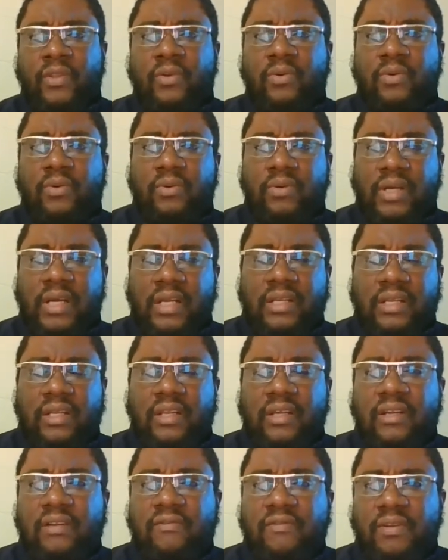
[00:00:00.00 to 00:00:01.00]
who had a
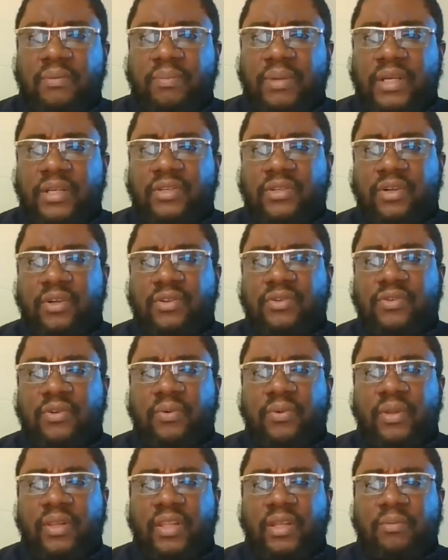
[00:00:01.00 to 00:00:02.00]
lot of debates also
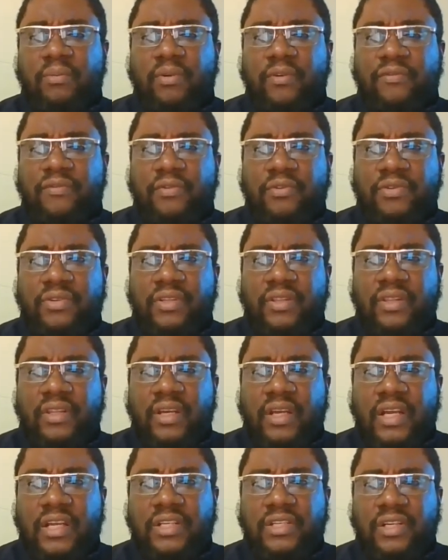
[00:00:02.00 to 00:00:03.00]
with them, refuting
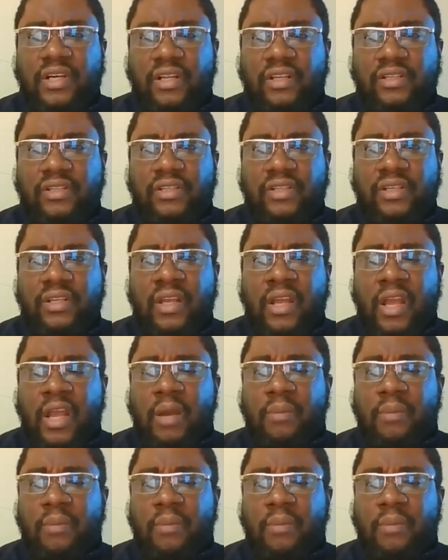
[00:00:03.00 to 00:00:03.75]
their ideology.